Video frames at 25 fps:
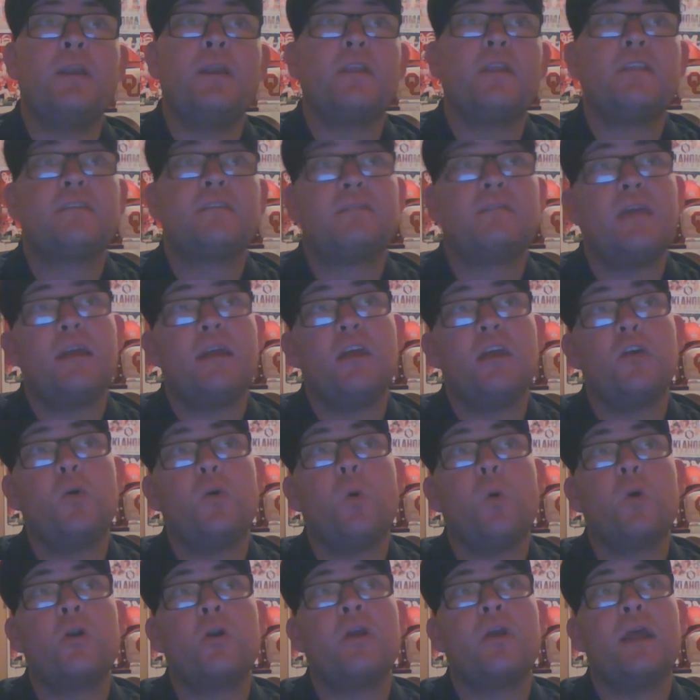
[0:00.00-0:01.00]
to the second
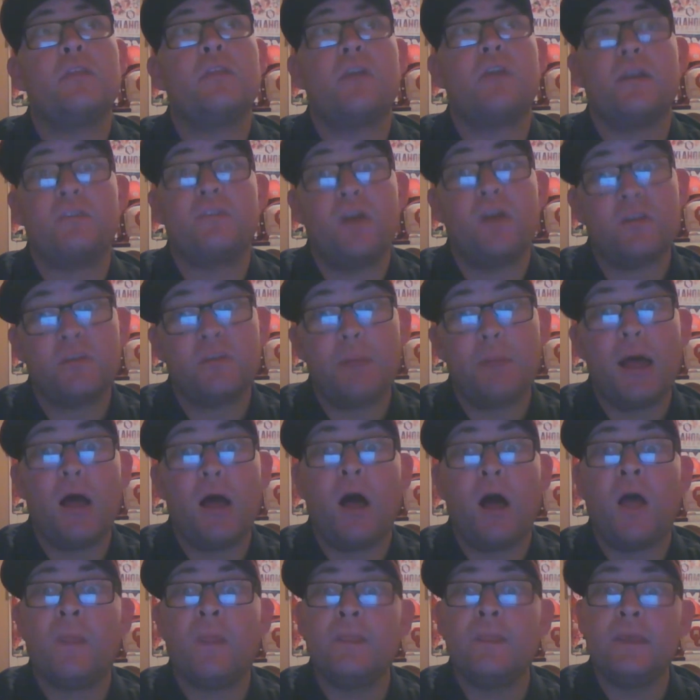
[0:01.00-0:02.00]
quarter, as I talked
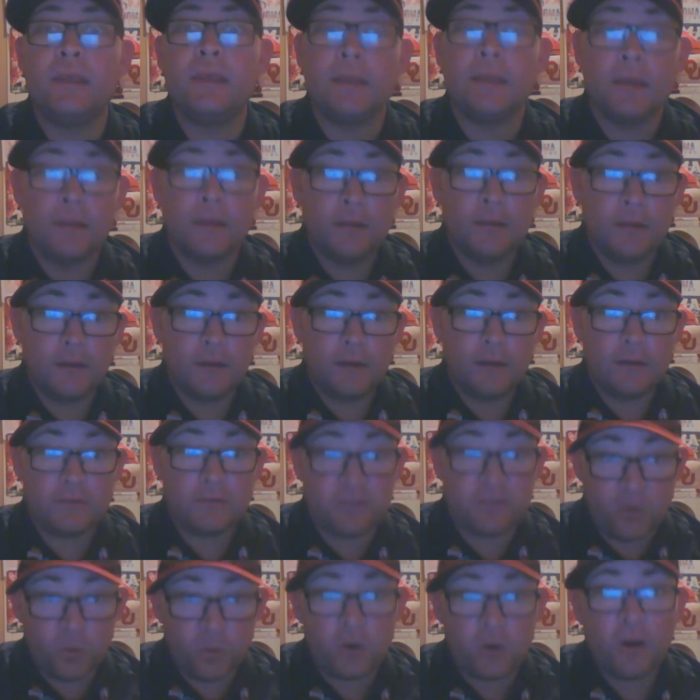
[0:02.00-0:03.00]
about on the
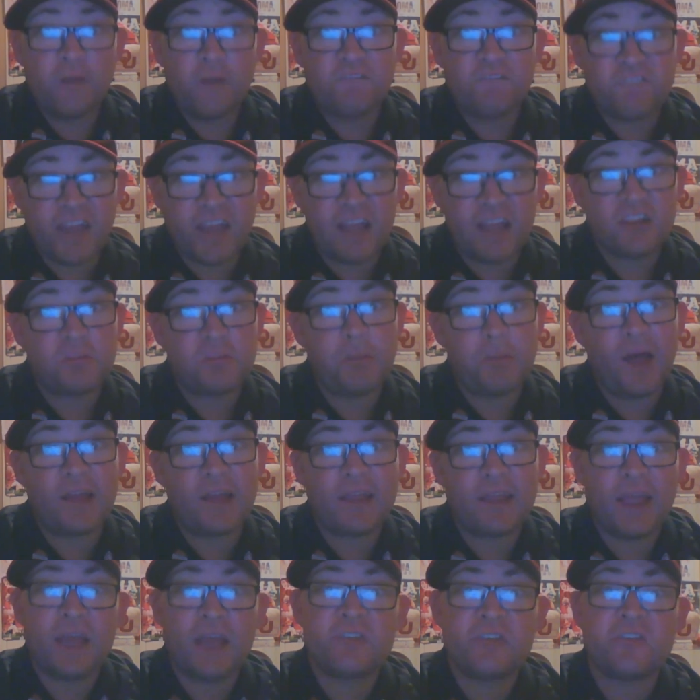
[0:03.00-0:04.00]
Sooner Fans
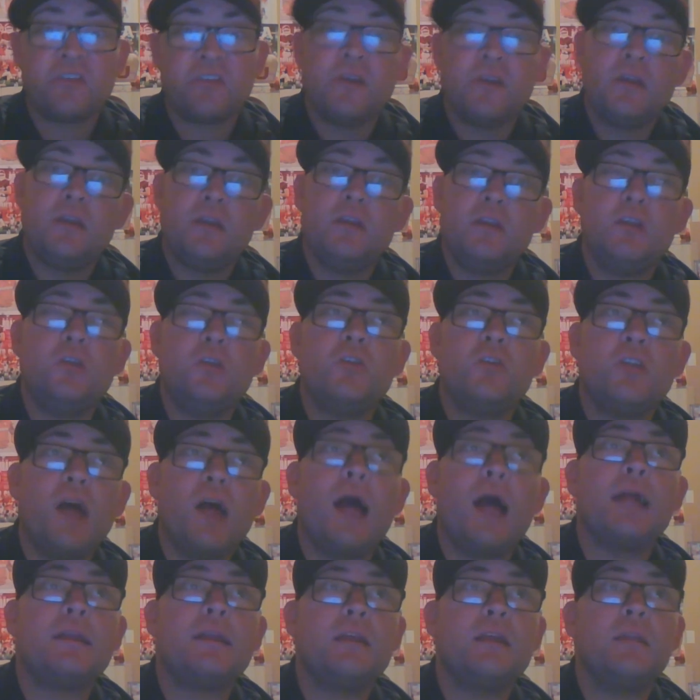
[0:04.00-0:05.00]
podcast, you're
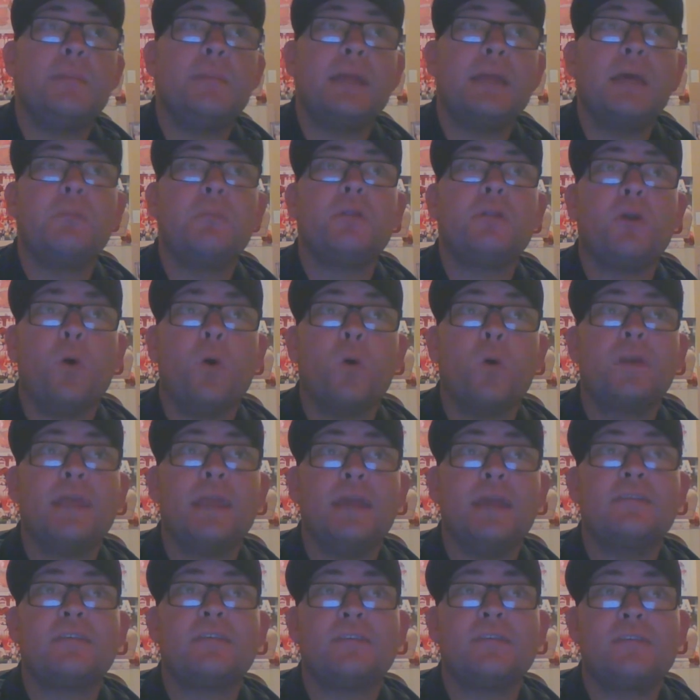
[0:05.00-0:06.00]
not going to be able to hold
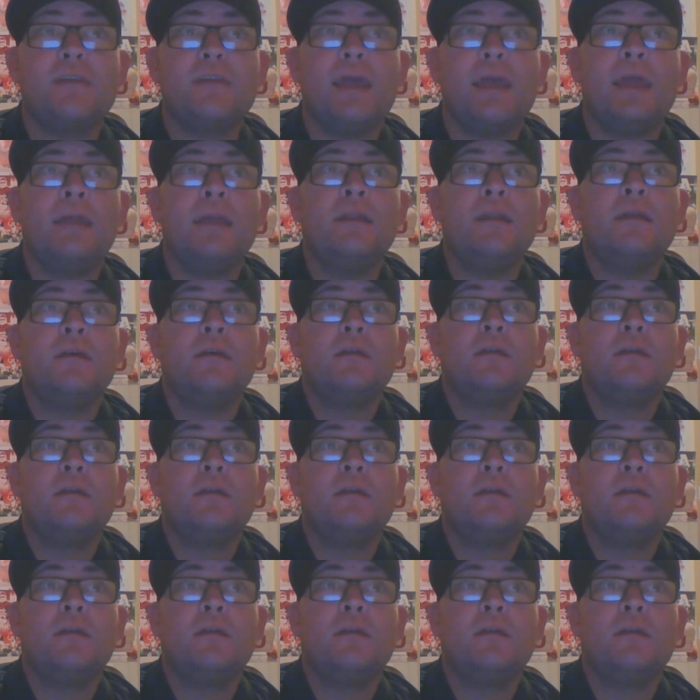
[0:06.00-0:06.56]
Kansas State